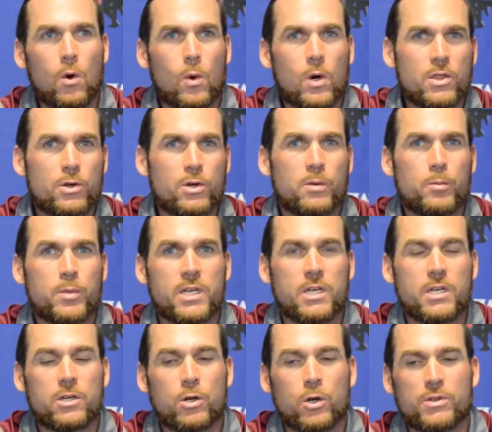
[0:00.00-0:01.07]
whether it
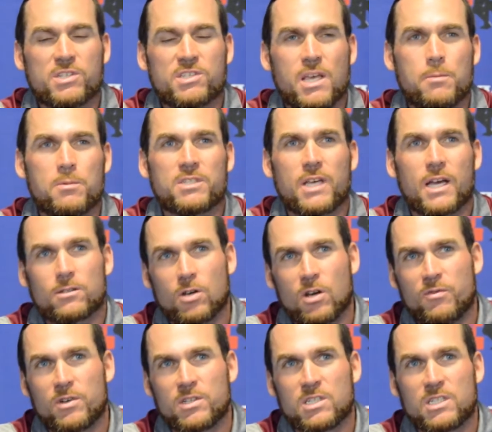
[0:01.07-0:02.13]
be the same exact
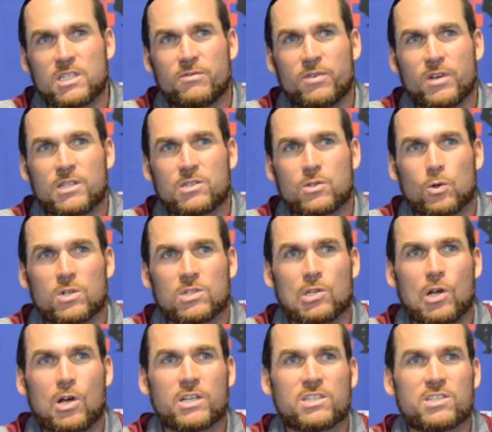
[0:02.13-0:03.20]
offense and defense, or as
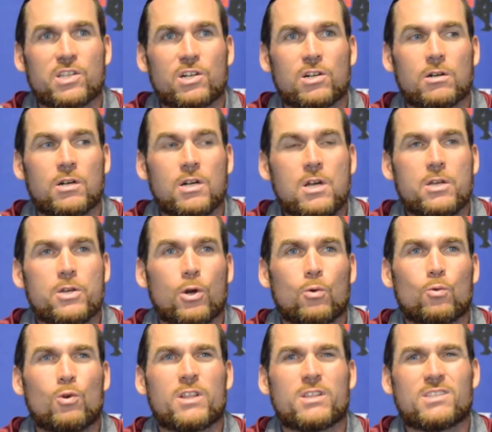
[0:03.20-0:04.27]
long as they're
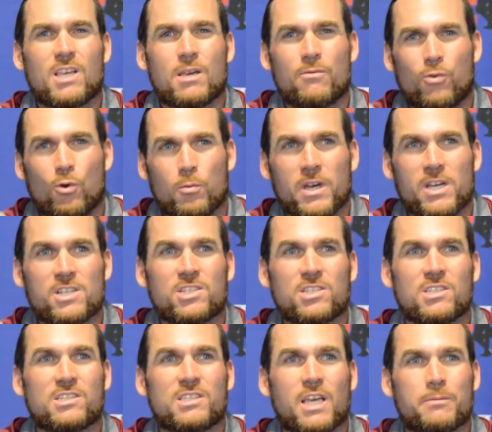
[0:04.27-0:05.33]
running the same
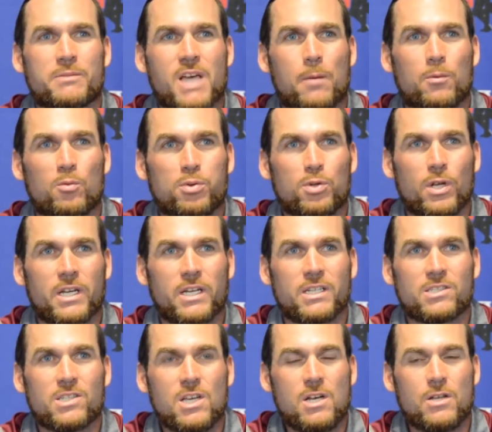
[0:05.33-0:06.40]
formations and same type of
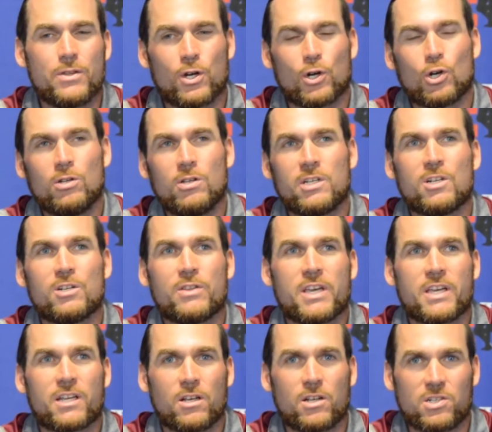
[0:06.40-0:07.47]
plays, the earlier
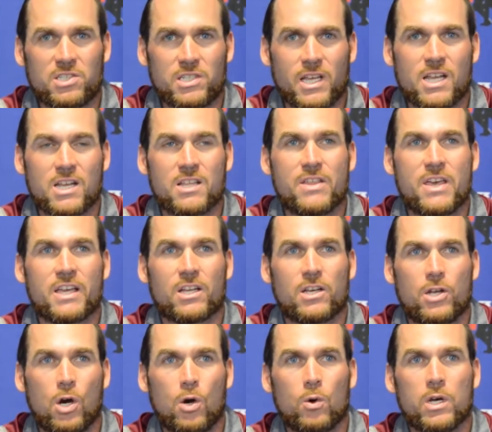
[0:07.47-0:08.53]
they can understand it and they
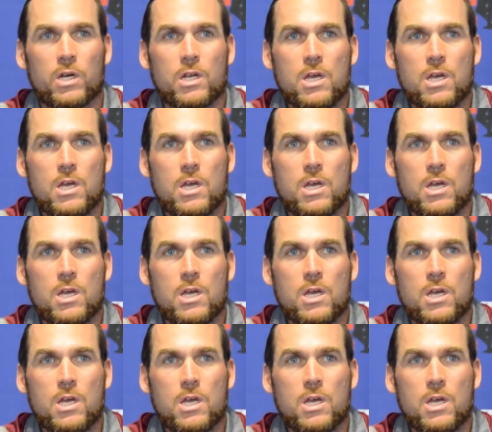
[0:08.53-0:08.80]
can know it,